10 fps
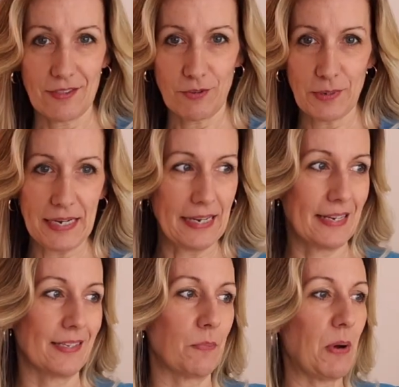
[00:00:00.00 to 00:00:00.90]
3
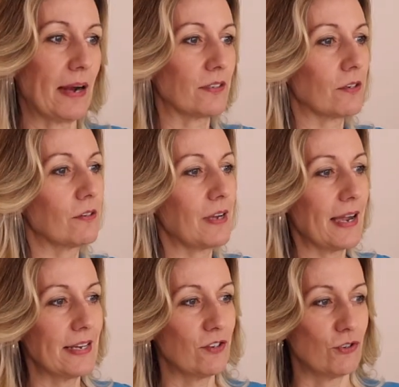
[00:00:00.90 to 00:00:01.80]
is a practical
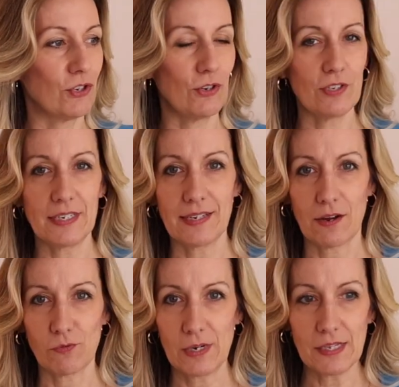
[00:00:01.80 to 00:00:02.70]
guide to choosing
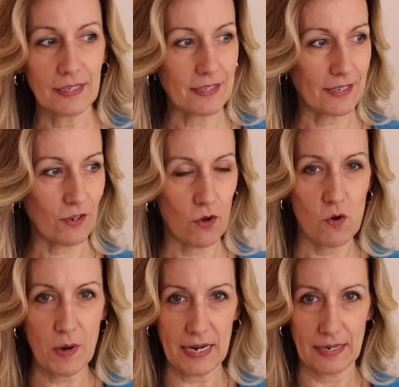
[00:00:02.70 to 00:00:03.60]
a realistic
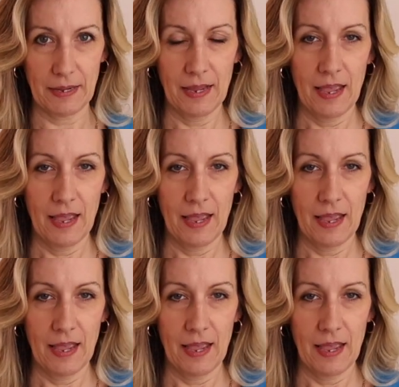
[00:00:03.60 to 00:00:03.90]
goal weight.